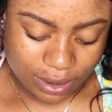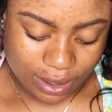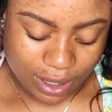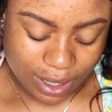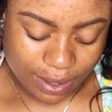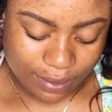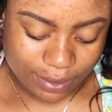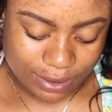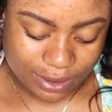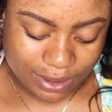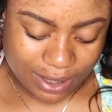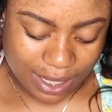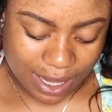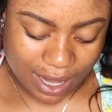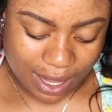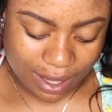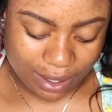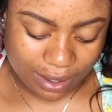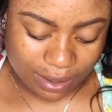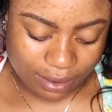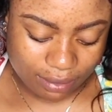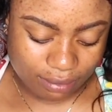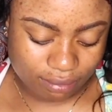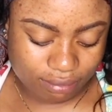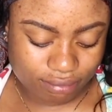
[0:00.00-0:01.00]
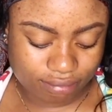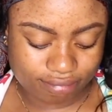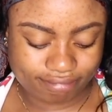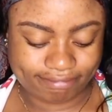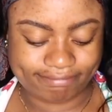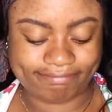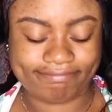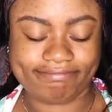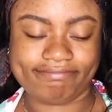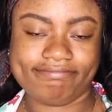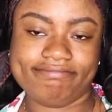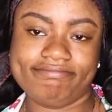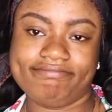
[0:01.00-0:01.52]
I was like,
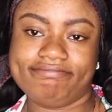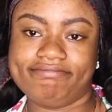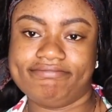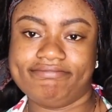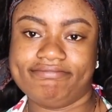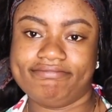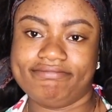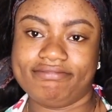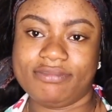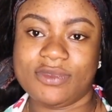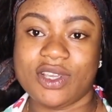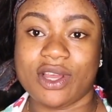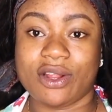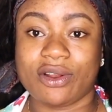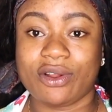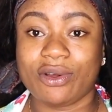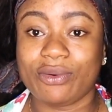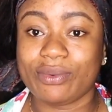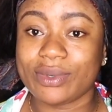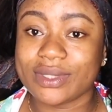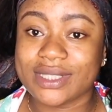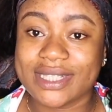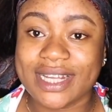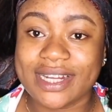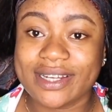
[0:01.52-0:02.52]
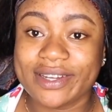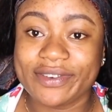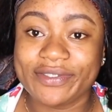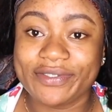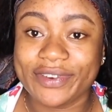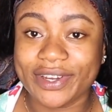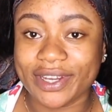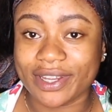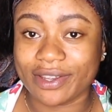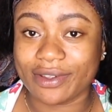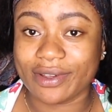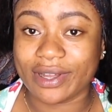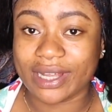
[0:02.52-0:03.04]
you're not with any
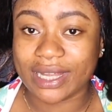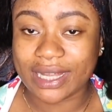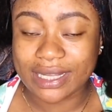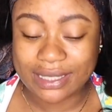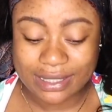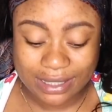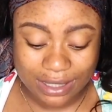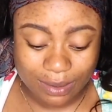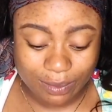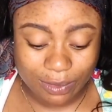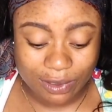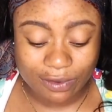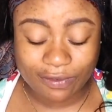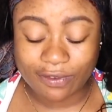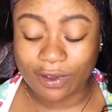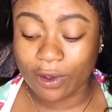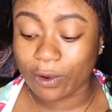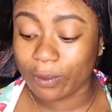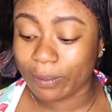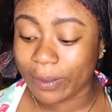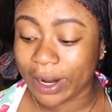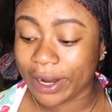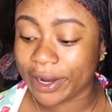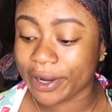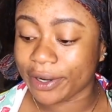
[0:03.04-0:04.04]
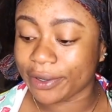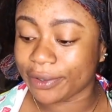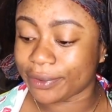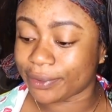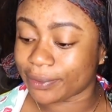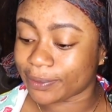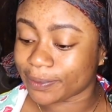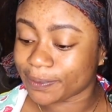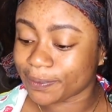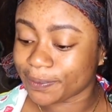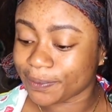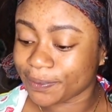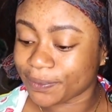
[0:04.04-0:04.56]
ring, you're asking me if I'll marry you.
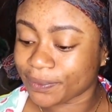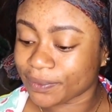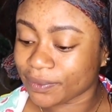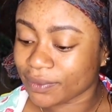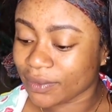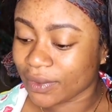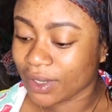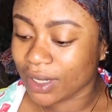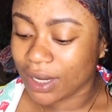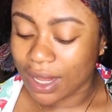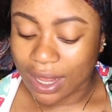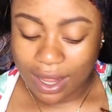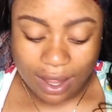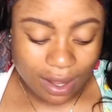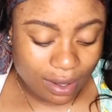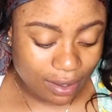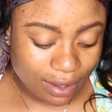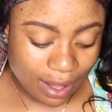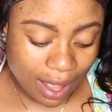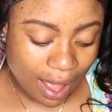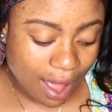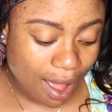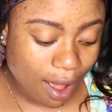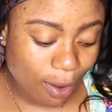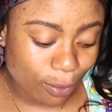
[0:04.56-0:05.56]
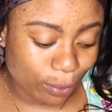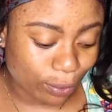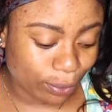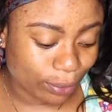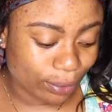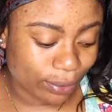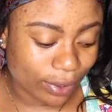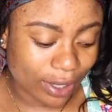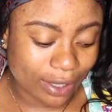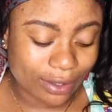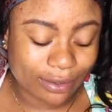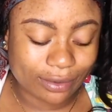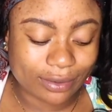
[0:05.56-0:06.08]
How?
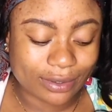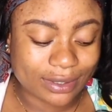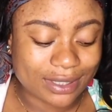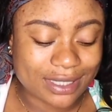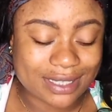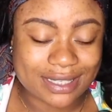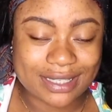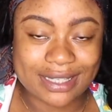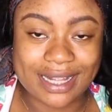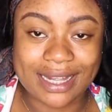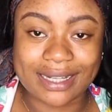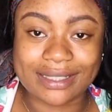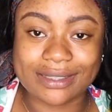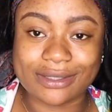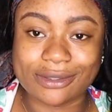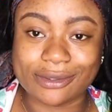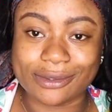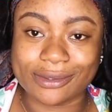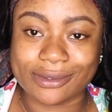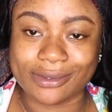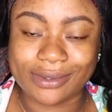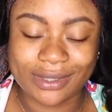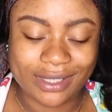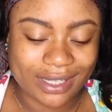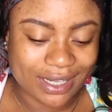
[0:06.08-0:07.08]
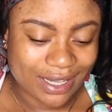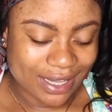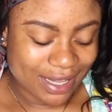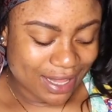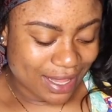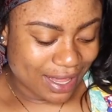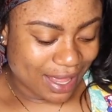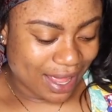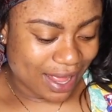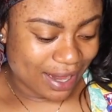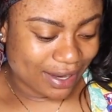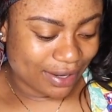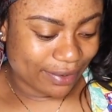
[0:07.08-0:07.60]
I don't understand you.
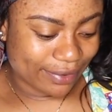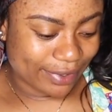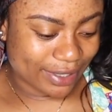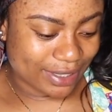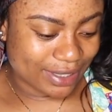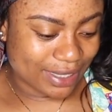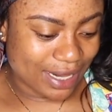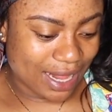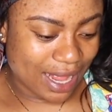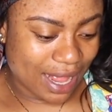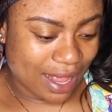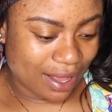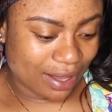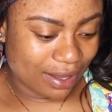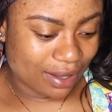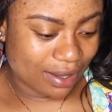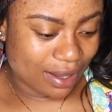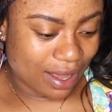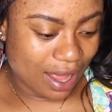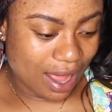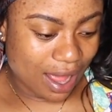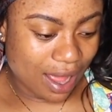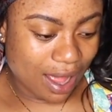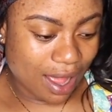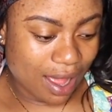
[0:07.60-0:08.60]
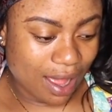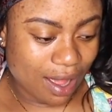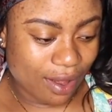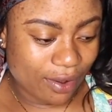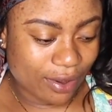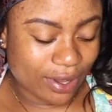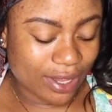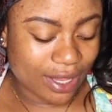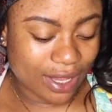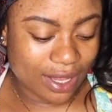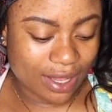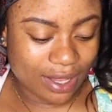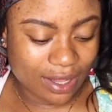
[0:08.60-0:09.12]
And he was like,
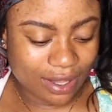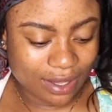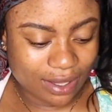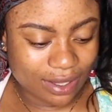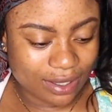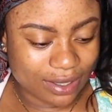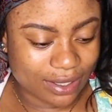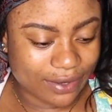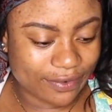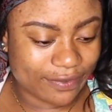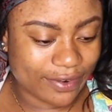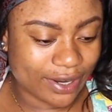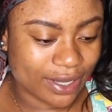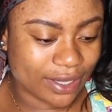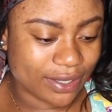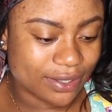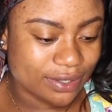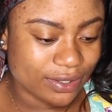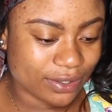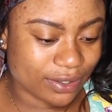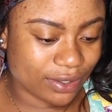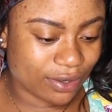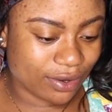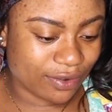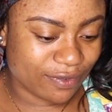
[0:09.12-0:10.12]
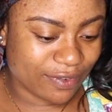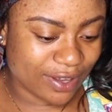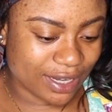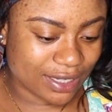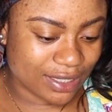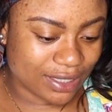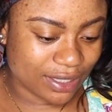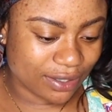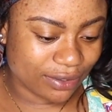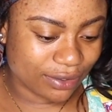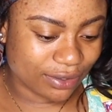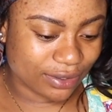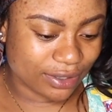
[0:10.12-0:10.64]
okay, the ring is over
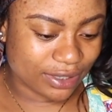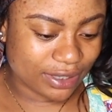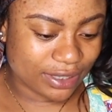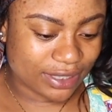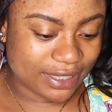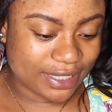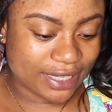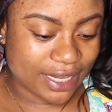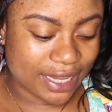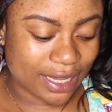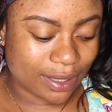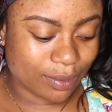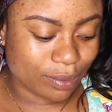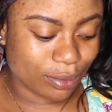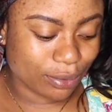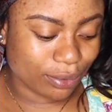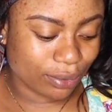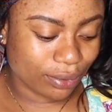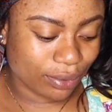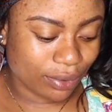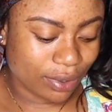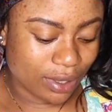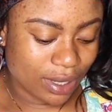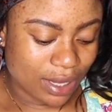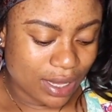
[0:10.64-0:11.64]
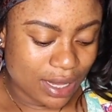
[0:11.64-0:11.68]
there on the table.